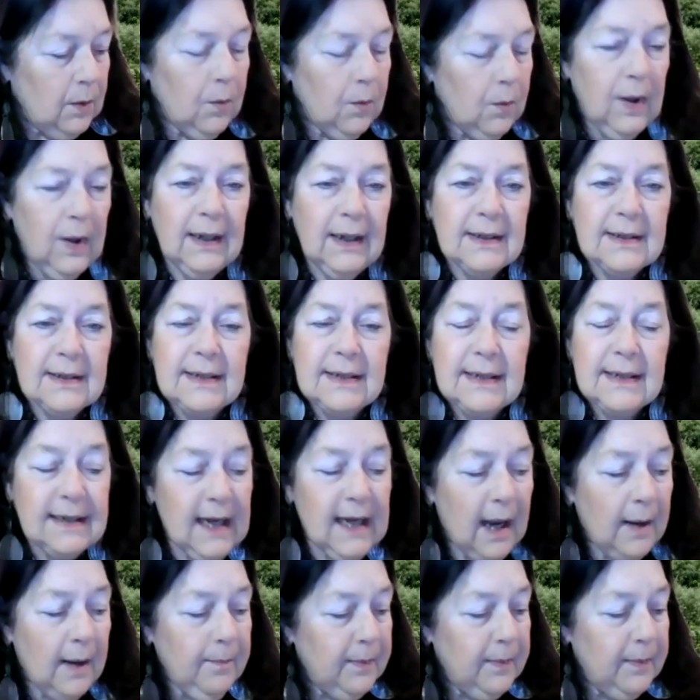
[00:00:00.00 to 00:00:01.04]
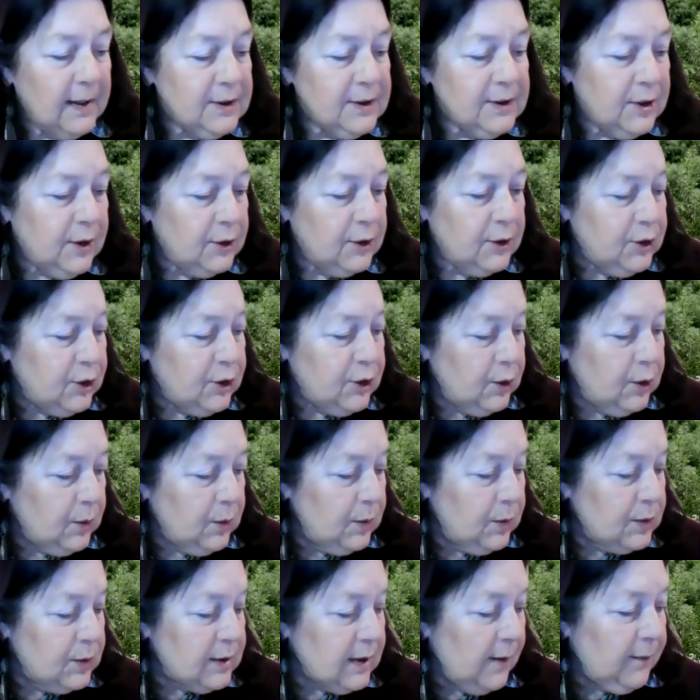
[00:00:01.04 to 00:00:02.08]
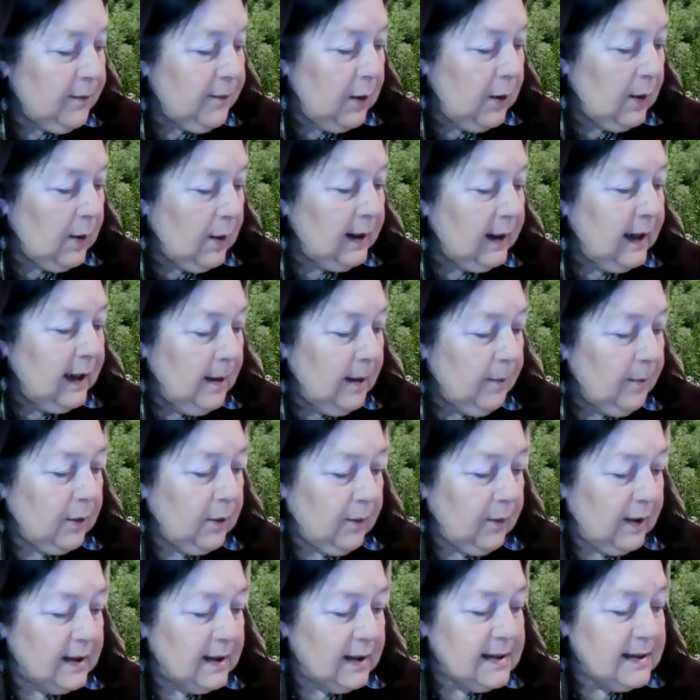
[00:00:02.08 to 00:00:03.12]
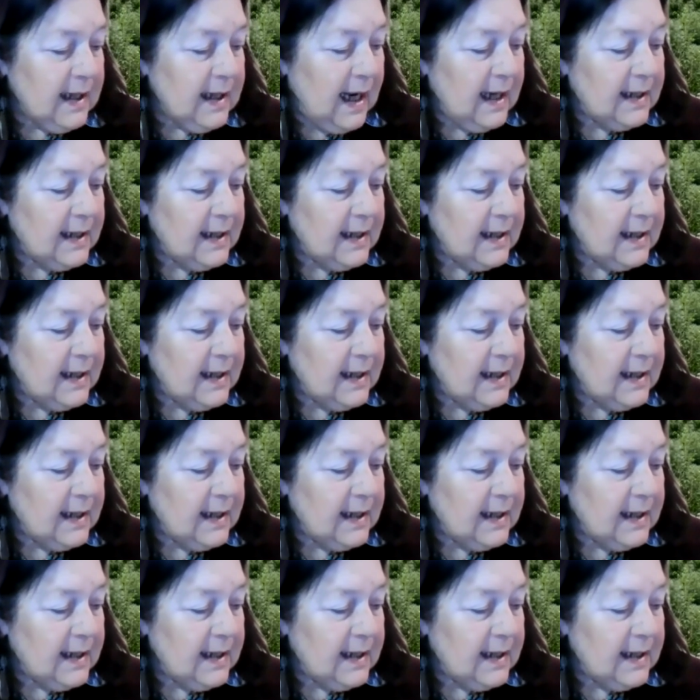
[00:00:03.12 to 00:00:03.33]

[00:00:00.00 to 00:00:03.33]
we can step into the shoes of the early immigrants